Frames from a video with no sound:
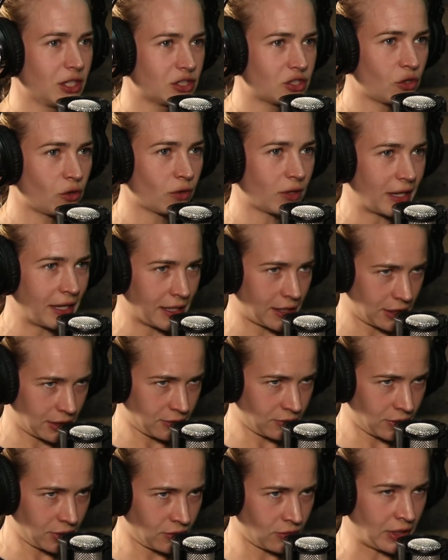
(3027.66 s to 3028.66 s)
So, like,
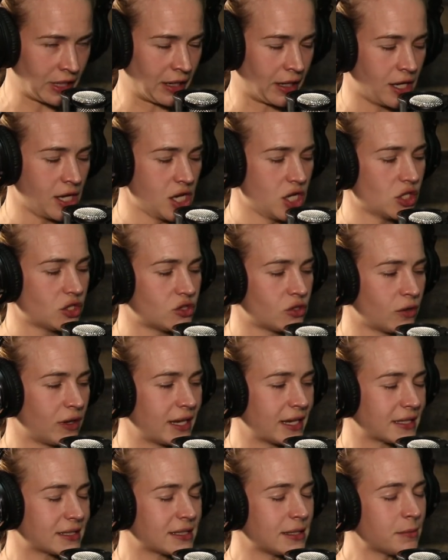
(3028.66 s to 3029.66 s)
you get it. So,
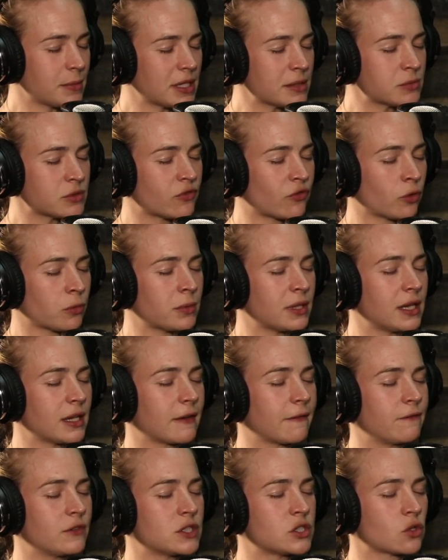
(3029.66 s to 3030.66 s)
like, sometimes for me,
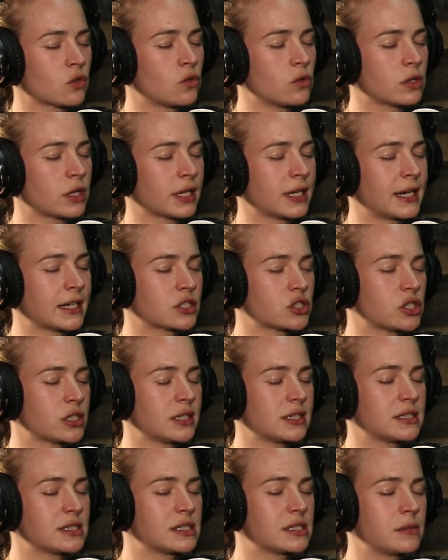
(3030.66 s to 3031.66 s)
like, physical
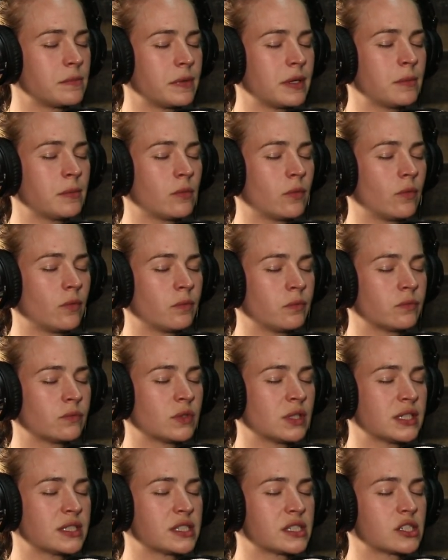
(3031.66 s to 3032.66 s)
connection needs
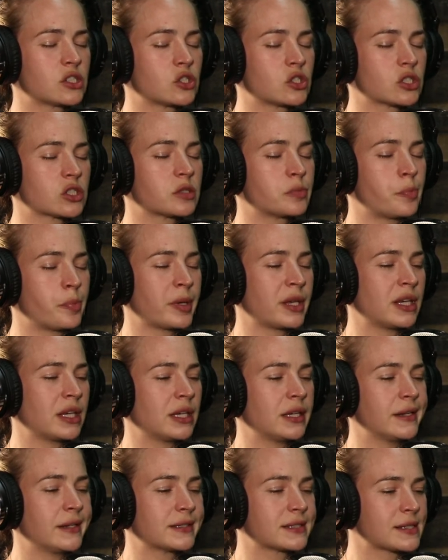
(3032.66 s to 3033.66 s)
to just
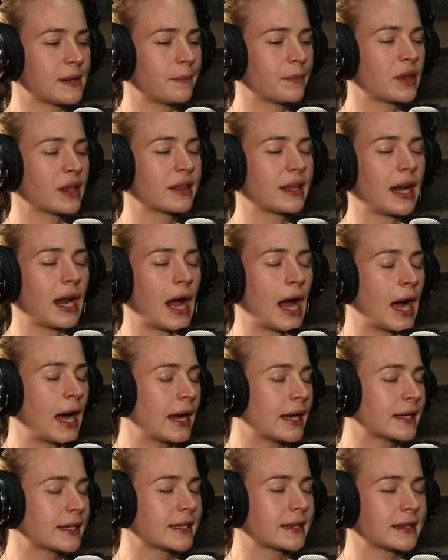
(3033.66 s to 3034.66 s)
be something that
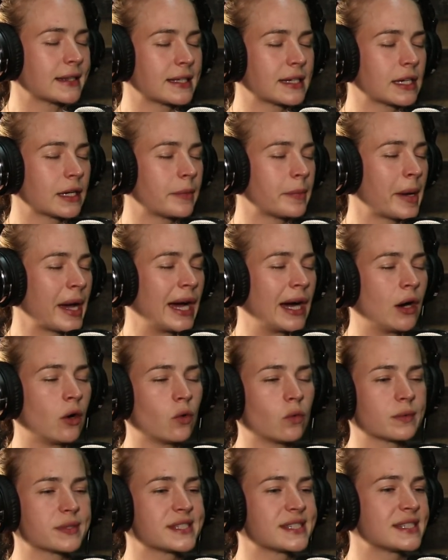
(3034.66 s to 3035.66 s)
I can think
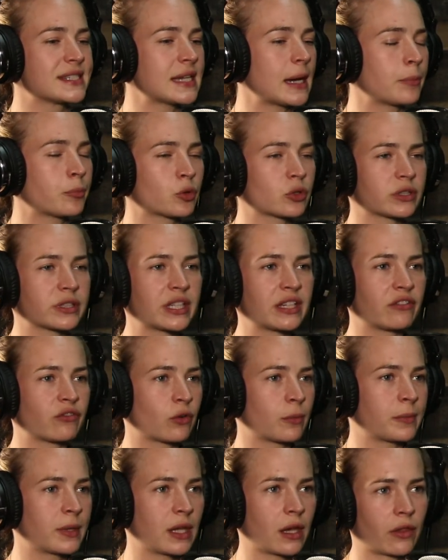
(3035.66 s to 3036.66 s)
about separately
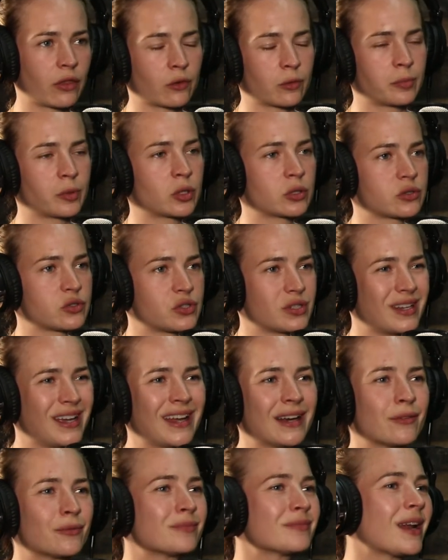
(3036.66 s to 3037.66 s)
from the other person.
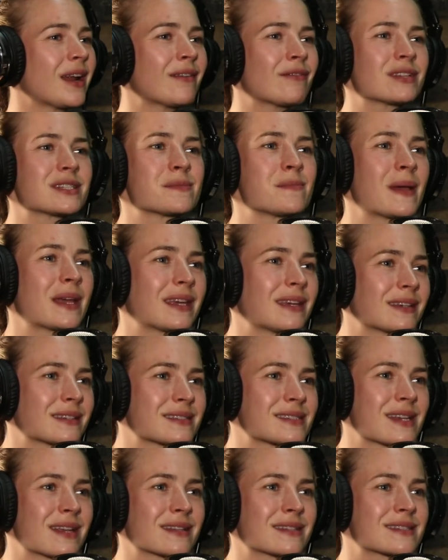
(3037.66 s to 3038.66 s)
None of it's making
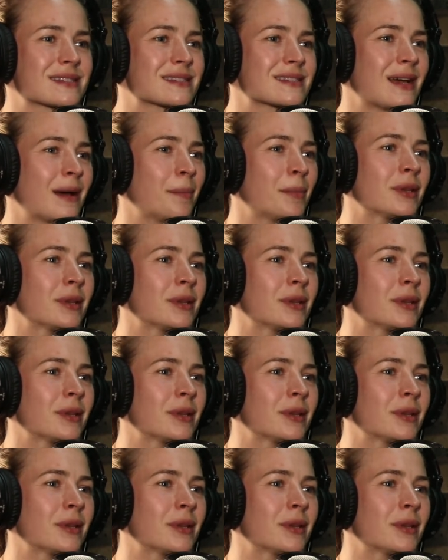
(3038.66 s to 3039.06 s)
sense. No.